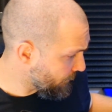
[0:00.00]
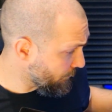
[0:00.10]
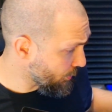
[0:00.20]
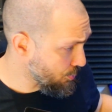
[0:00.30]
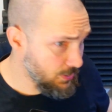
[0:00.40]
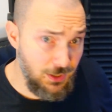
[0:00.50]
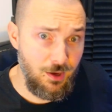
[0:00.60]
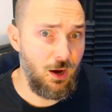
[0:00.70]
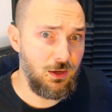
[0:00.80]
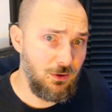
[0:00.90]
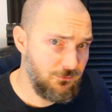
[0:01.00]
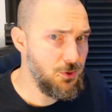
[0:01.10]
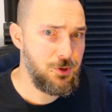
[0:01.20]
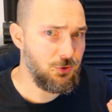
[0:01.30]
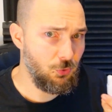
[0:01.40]
Personally, I love this
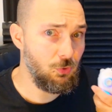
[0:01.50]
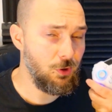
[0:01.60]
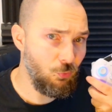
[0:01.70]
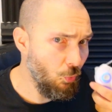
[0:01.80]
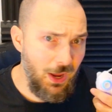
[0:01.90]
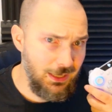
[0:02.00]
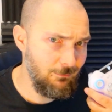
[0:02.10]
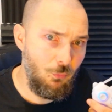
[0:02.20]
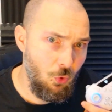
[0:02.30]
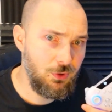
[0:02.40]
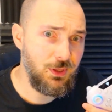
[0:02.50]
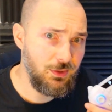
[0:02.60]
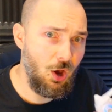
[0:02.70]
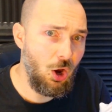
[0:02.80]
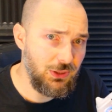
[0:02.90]
controller way more than
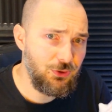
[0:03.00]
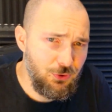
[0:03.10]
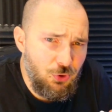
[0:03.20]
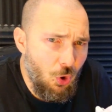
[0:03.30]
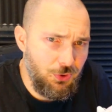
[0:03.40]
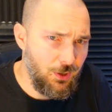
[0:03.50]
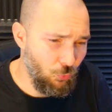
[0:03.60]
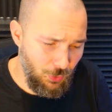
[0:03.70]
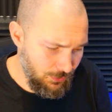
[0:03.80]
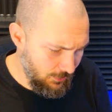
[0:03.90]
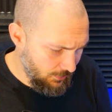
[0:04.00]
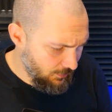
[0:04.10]
I thought I would.